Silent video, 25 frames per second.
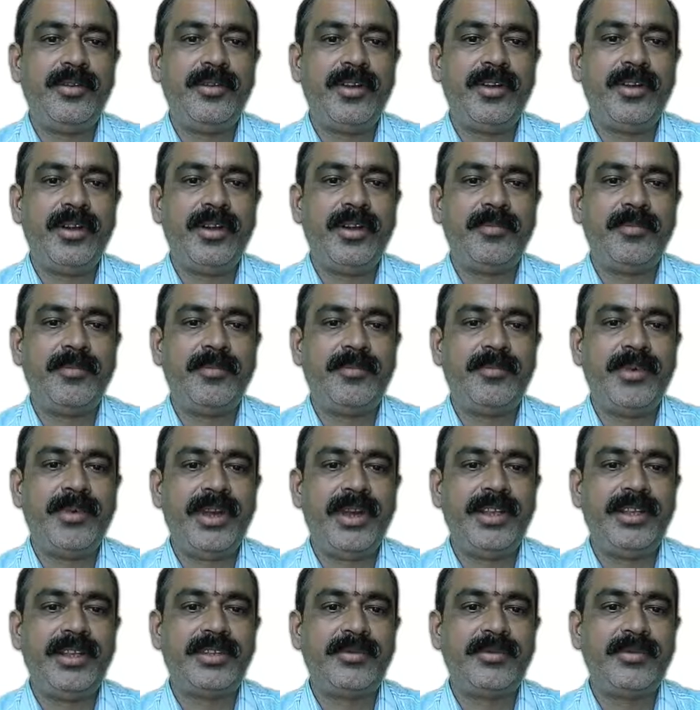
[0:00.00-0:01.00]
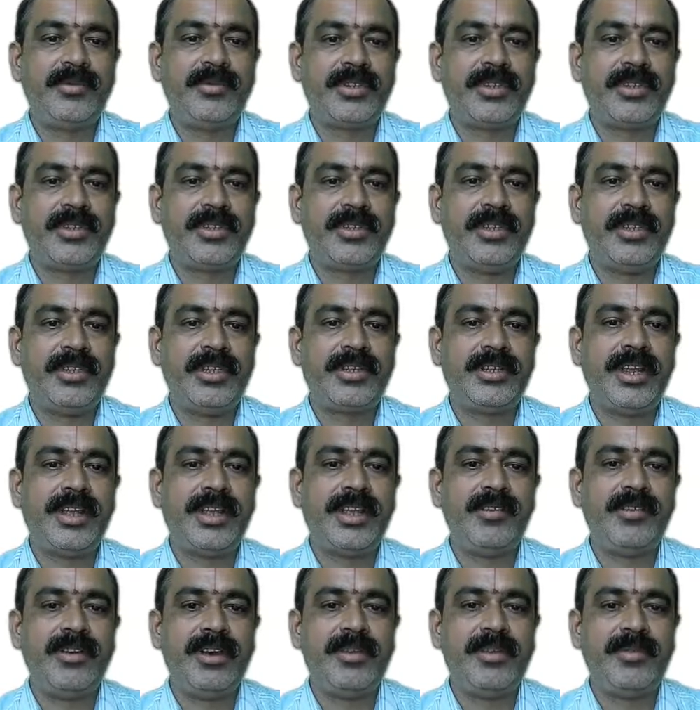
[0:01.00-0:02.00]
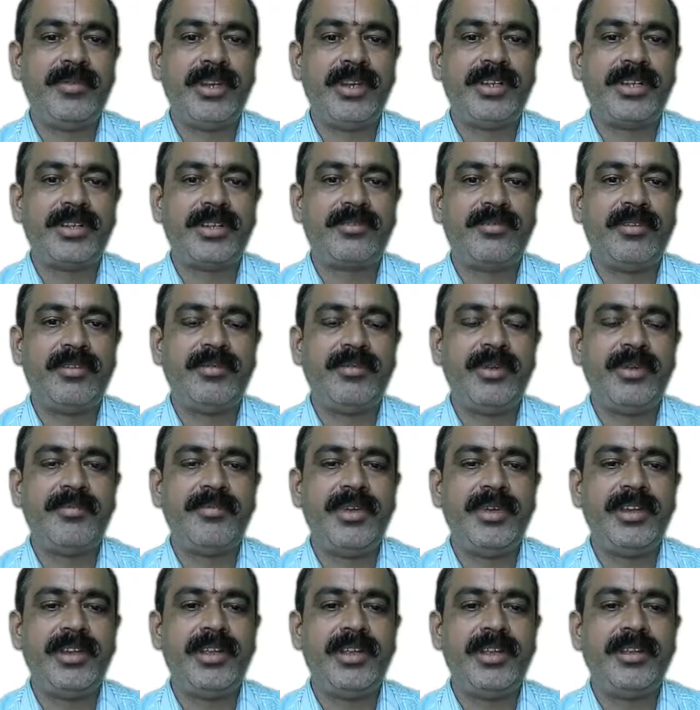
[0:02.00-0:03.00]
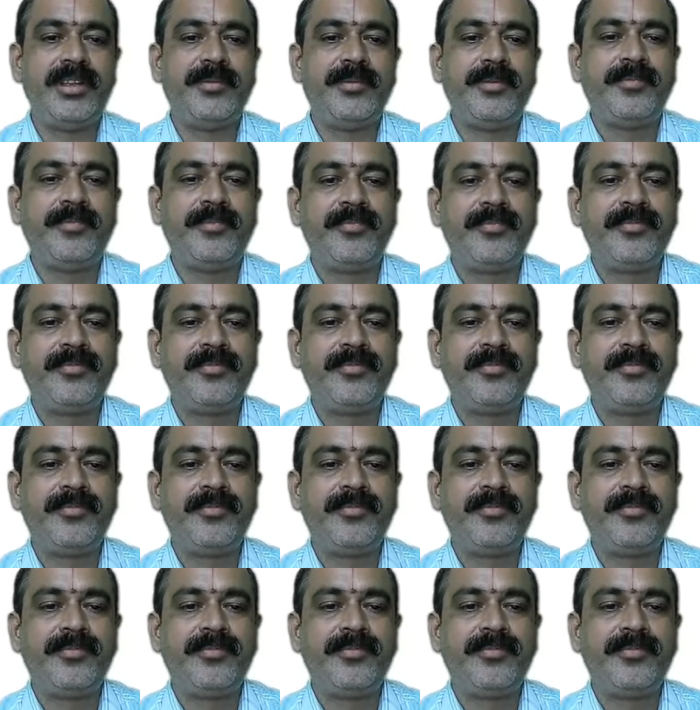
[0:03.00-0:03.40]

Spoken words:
you apply these tools, the security breaches will be many